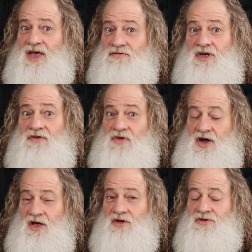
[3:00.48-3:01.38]
have different
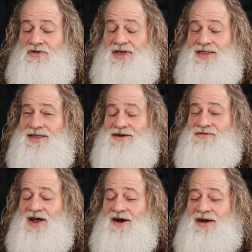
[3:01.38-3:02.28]
cultures, and they're
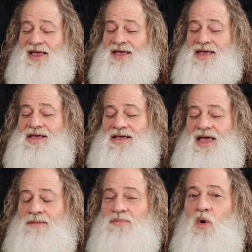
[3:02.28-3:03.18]
very
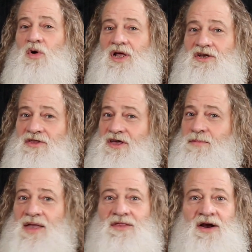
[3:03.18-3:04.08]
important to
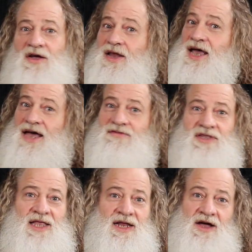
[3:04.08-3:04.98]
them, and they're going to have to
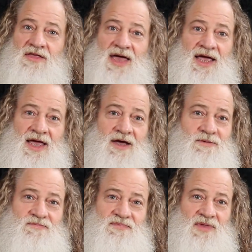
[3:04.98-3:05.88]
let all that go.
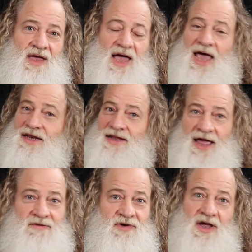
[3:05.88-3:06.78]
And
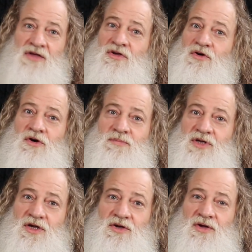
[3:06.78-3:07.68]
every other group
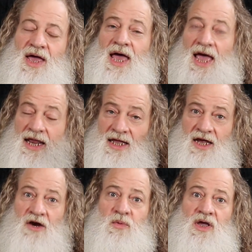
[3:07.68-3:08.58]
too. And
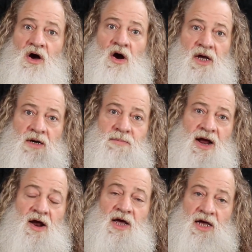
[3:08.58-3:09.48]
here we are in
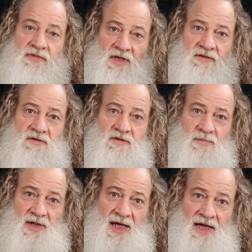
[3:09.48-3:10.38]
America. This is the
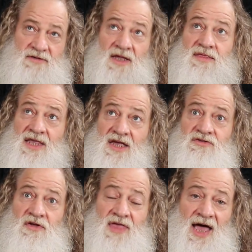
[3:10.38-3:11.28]
place, and
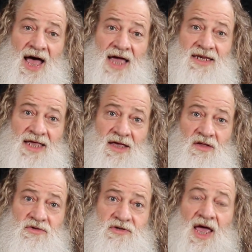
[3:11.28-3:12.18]
these are the
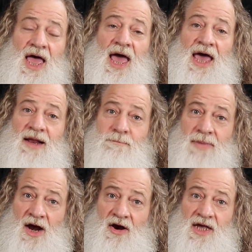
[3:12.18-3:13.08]
ideals. And
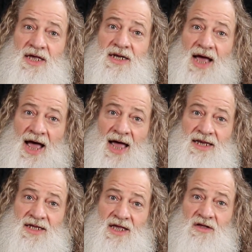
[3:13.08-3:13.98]
American
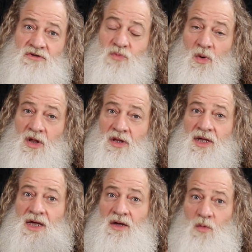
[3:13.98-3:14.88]
ideals will
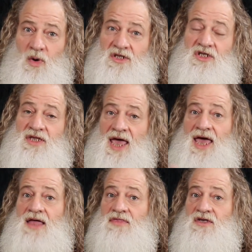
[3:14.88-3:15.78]

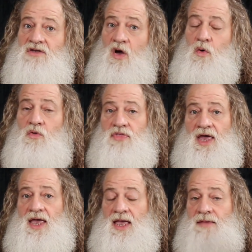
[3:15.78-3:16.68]
withstand this whole
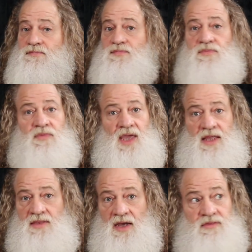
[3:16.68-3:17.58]
thing.
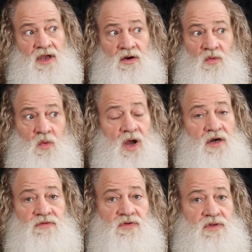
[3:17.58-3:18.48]
And they're
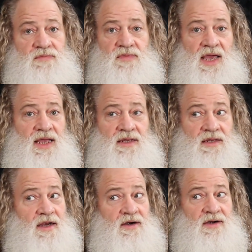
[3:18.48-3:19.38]
wonderful, and
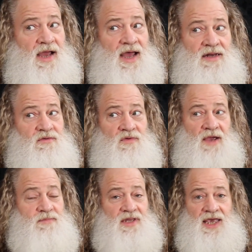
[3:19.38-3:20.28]
they're not
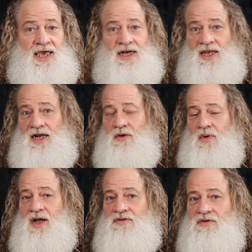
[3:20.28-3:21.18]
replicated
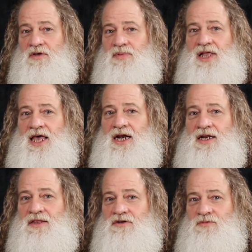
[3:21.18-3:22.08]
anywhere else on the planet.
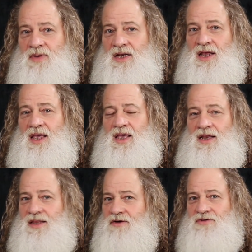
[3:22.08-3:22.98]
And
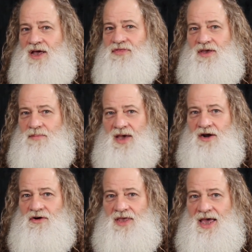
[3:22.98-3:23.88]
there's nothing
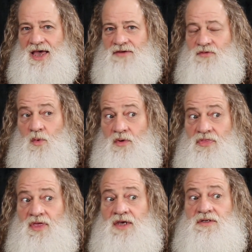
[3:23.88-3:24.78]
better yet for
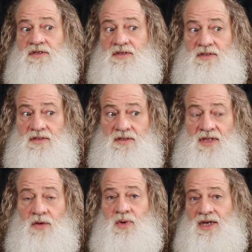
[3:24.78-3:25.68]
this
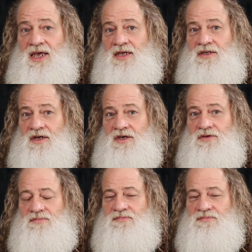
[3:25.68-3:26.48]
that we need to do.